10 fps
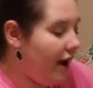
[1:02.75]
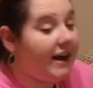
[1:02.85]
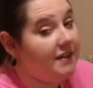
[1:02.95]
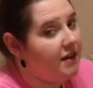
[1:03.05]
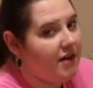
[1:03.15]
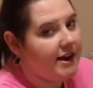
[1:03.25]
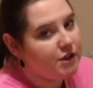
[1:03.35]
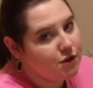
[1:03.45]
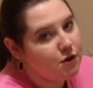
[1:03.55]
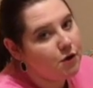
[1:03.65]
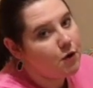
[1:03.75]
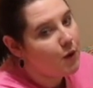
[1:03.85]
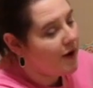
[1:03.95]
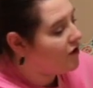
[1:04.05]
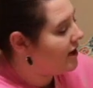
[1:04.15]
I can then write to
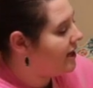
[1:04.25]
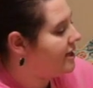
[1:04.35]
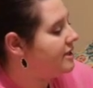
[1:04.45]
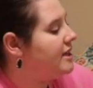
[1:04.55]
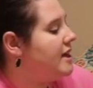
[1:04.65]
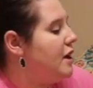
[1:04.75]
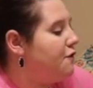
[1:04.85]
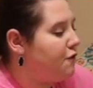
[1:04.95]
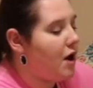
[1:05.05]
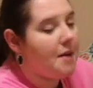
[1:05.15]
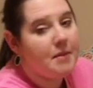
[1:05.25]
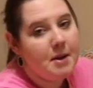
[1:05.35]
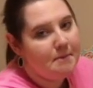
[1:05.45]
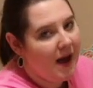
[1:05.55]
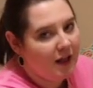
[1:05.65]
whoever it is from
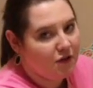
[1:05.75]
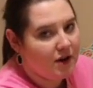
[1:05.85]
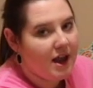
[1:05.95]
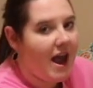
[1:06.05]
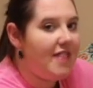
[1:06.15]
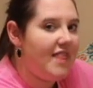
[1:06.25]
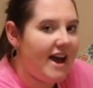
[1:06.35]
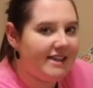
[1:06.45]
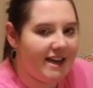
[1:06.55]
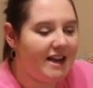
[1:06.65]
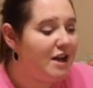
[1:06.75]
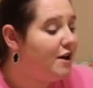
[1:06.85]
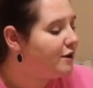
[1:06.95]
Mallorie and that day.